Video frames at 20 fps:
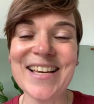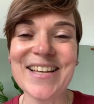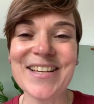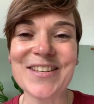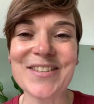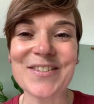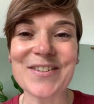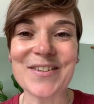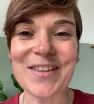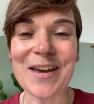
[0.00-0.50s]

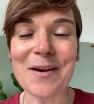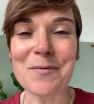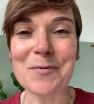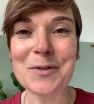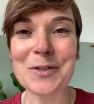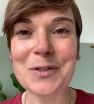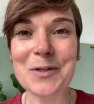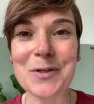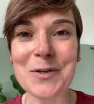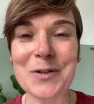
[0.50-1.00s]
so that
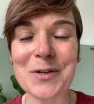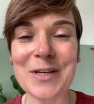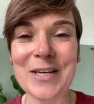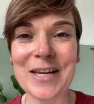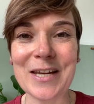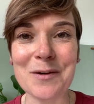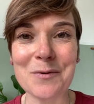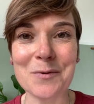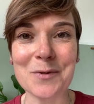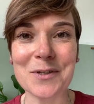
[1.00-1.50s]
was good.
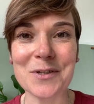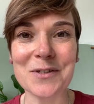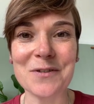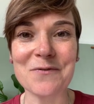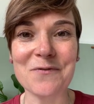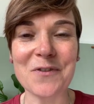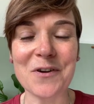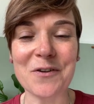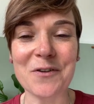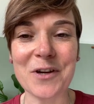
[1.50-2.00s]
It was
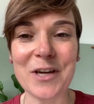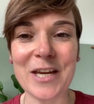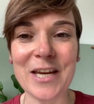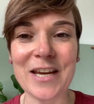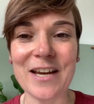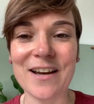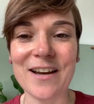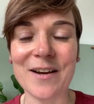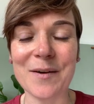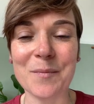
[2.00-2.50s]
very
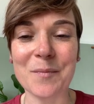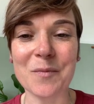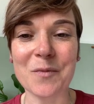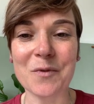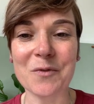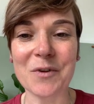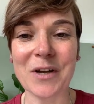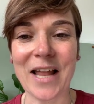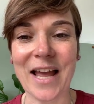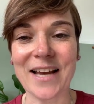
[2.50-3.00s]
um,
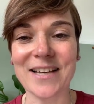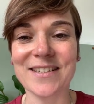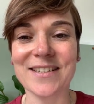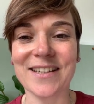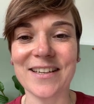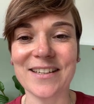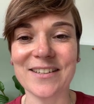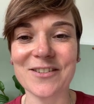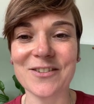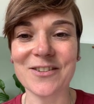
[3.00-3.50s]

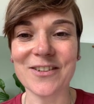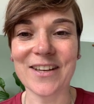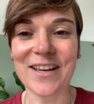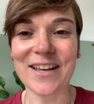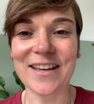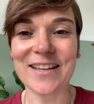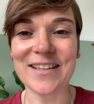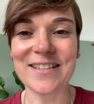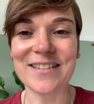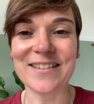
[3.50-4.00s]
relaxing. So
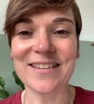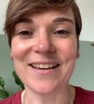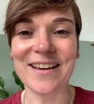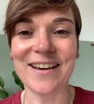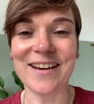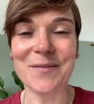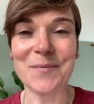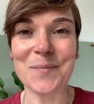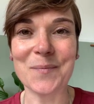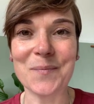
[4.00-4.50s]
that is,
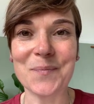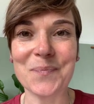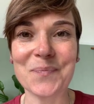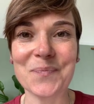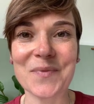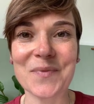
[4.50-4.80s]
um,